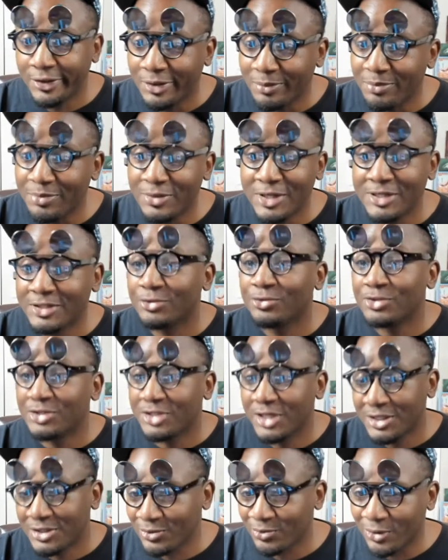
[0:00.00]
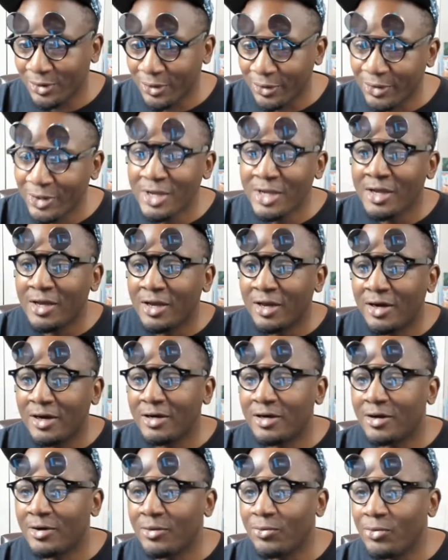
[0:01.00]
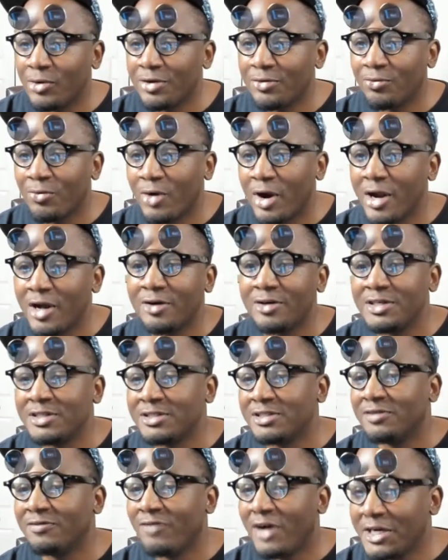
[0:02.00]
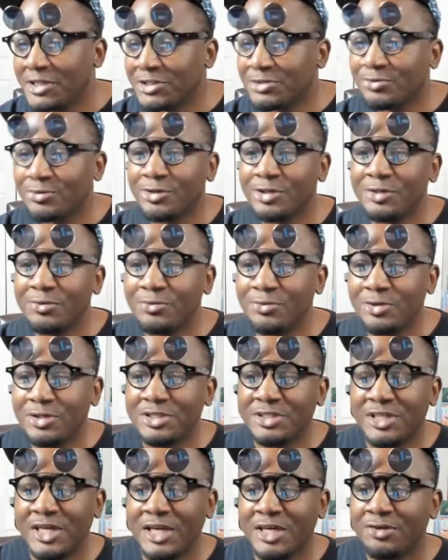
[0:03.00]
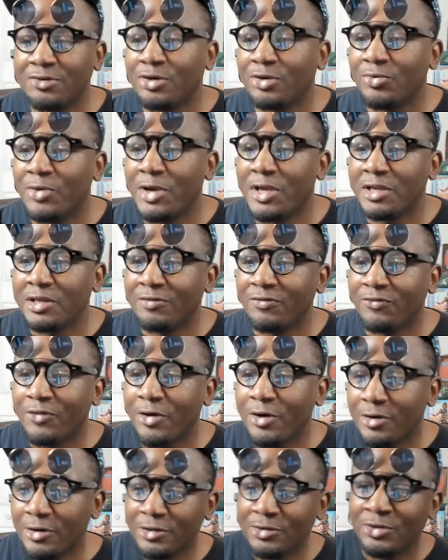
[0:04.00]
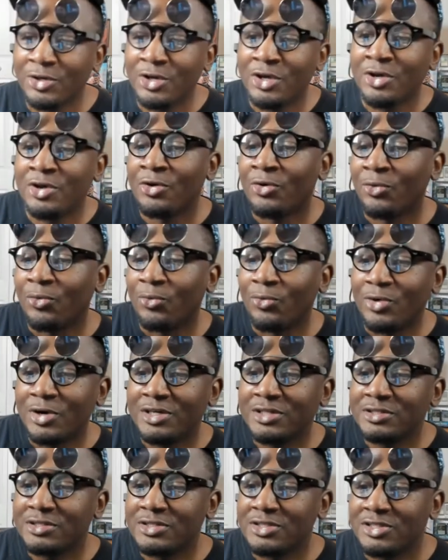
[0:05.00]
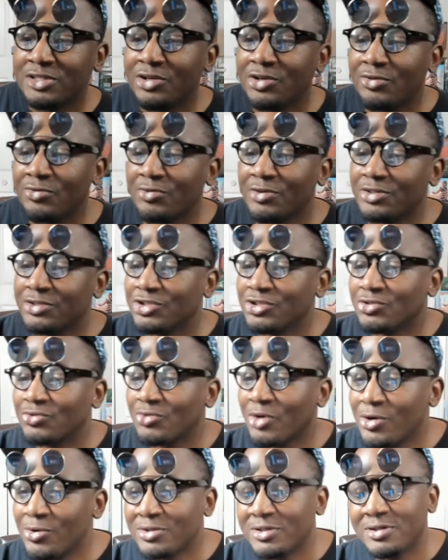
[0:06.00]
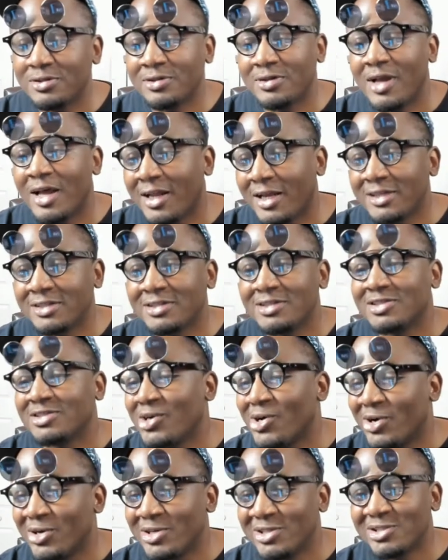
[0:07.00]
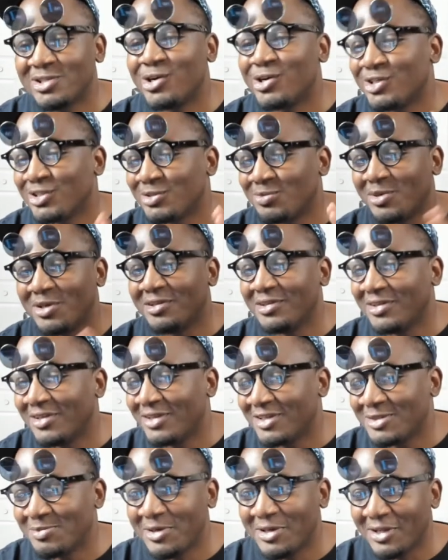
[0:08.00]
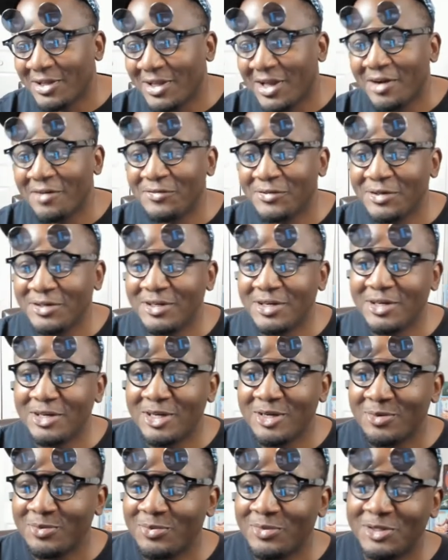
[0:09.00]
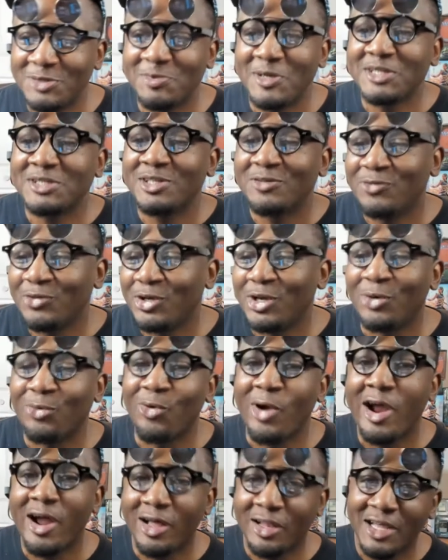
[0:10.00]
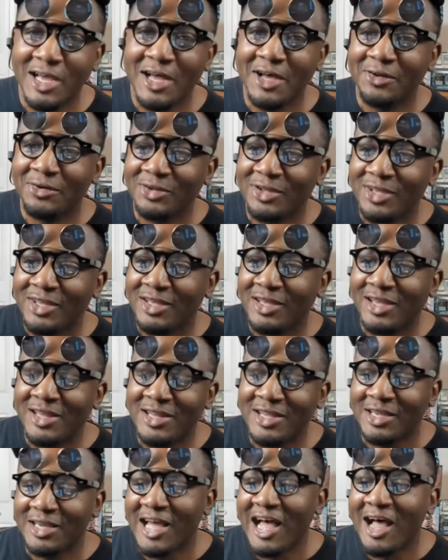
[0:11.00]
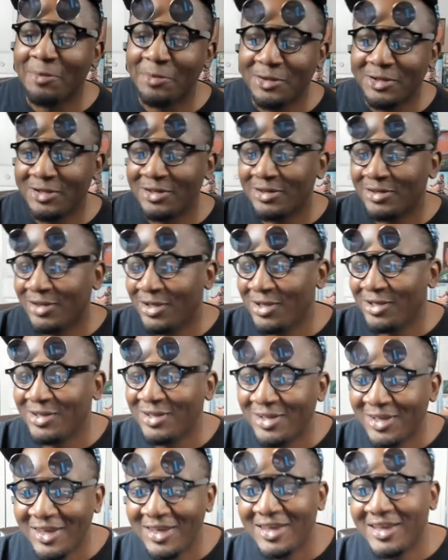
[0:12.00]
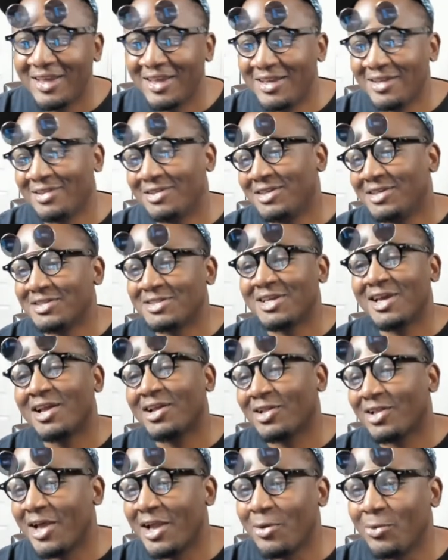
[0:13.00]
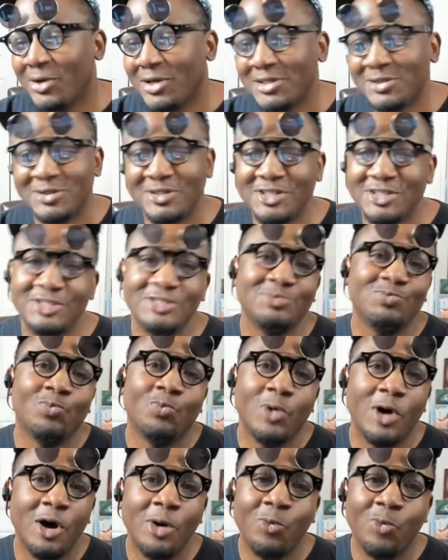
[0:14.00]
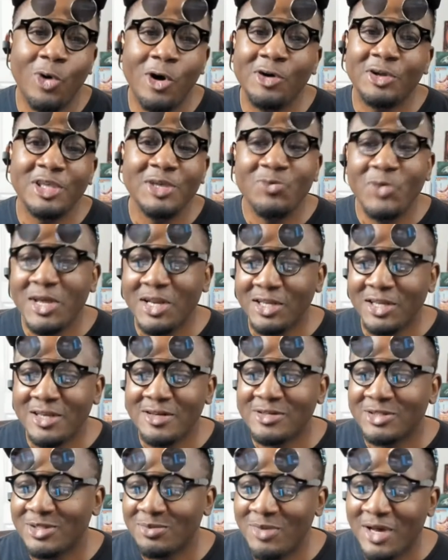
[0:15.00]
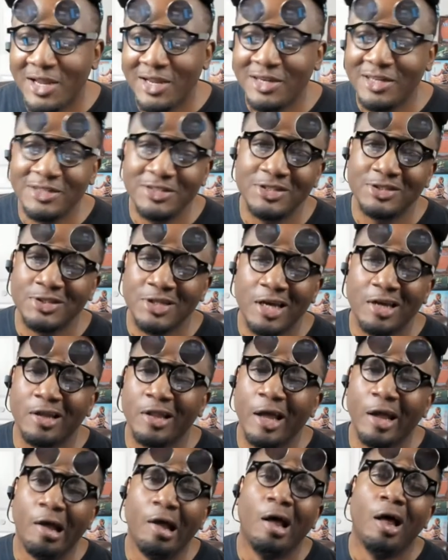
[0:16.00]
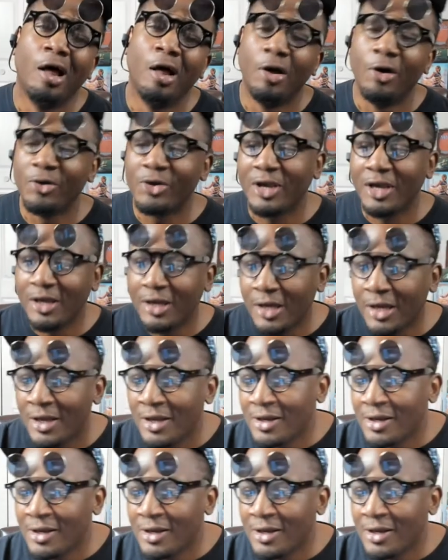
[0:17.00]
Nissa who shakes the world. 1 Ral Is It Viceroy, 1 Chandra Awakened Inferno, 1 Sundering Stroke. I like this card. This card's been, it's been a lot of fun, especially if you get Ral out and then copy it. It's kind of like, it's just a wonky way to kill somebody, and they're just kind of like, oh, okay.